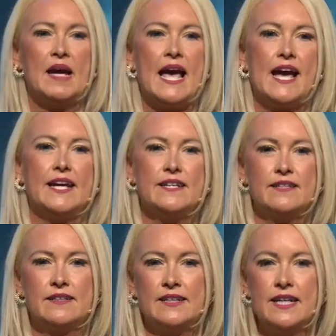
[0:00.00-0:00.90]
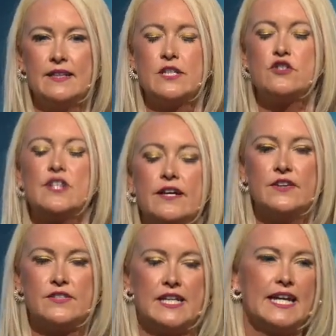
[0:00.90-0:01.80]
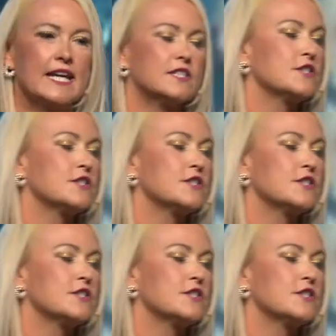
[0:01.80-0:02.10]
bad and the chills, they get